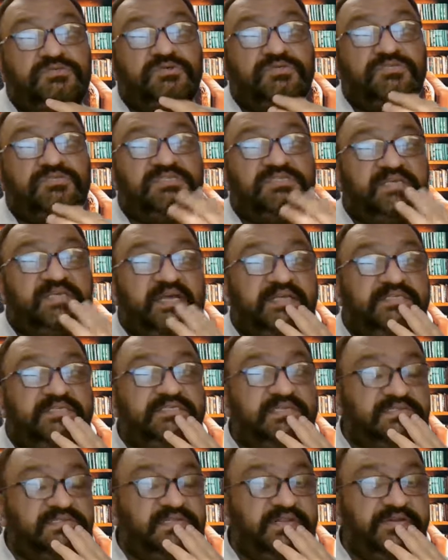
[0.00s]
social
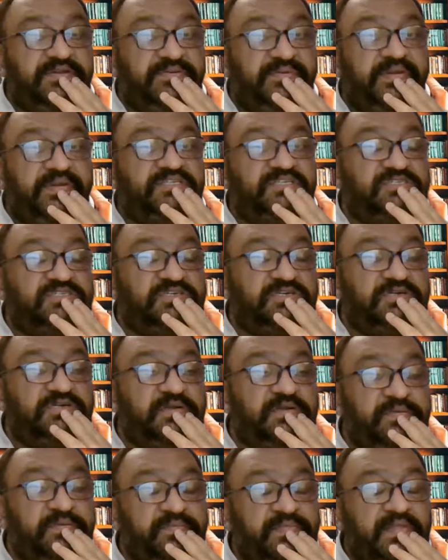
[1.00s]
sciences,
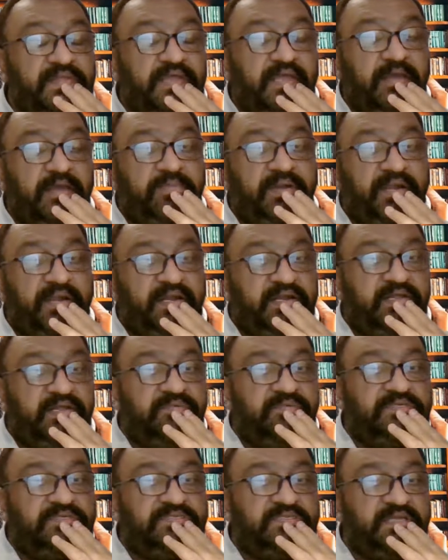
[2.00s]
literature, applied
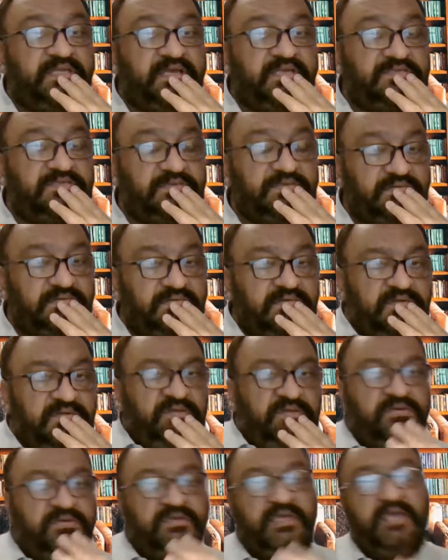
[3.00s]
linguistics,
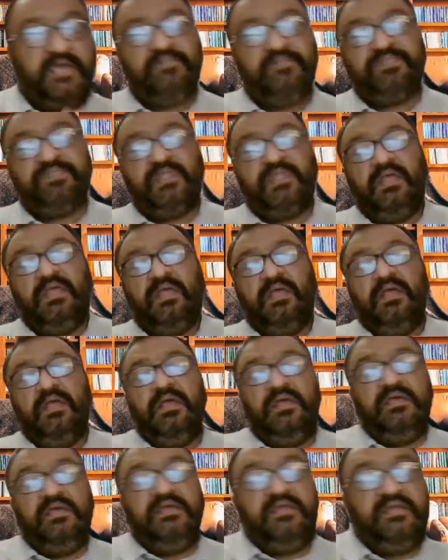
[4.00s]
okay,
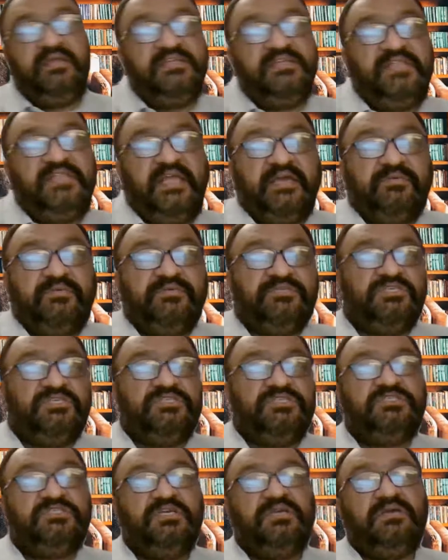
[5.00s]
English language
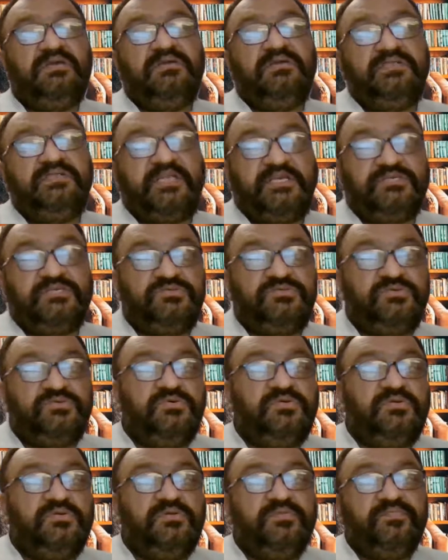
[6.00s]
teaching,
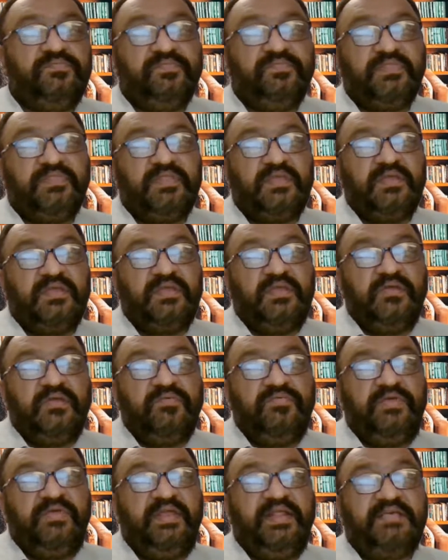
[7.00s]
TESOL,
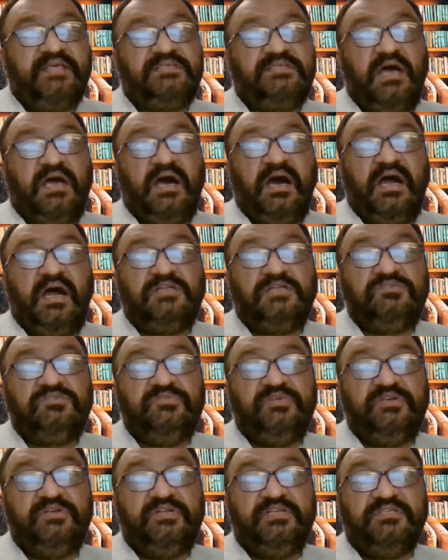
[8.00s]
whereas arts,
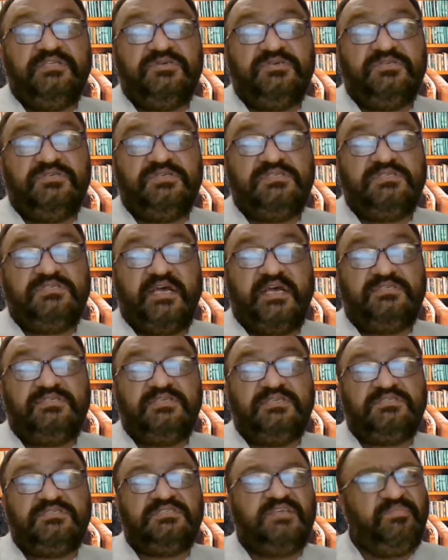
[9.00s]
humanity, and social
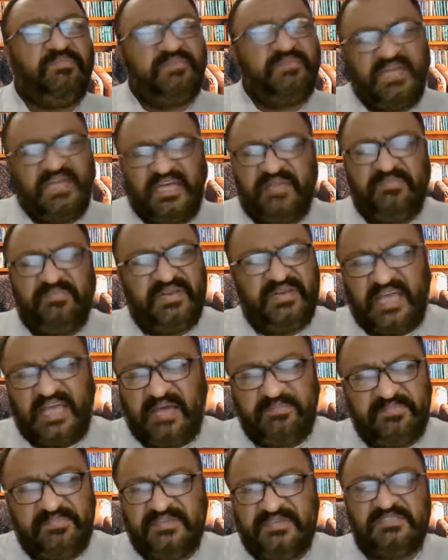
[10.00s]
sciences, sometime it
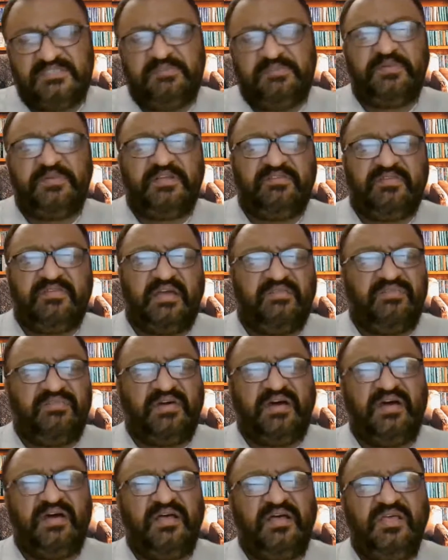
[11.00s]
happens, the
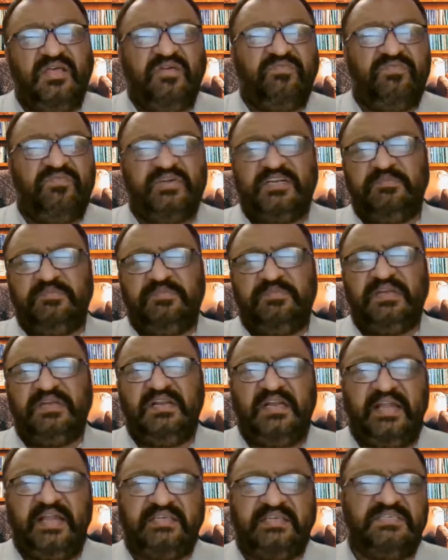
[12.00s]
pre-viva were
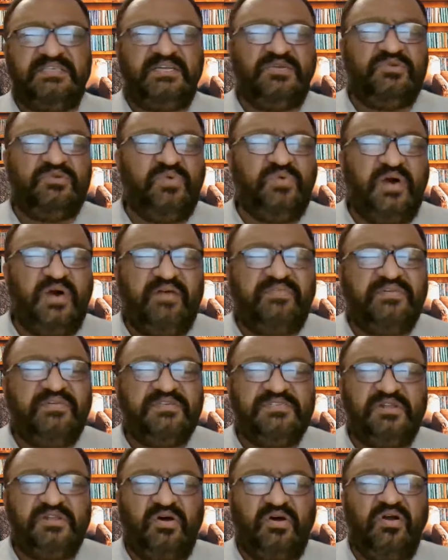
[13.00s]
typically less than 2
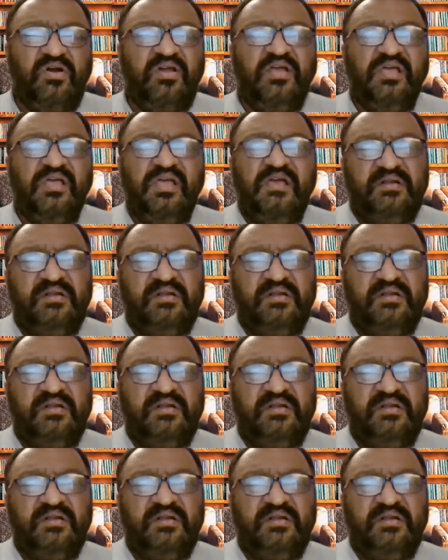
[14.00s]
hours long,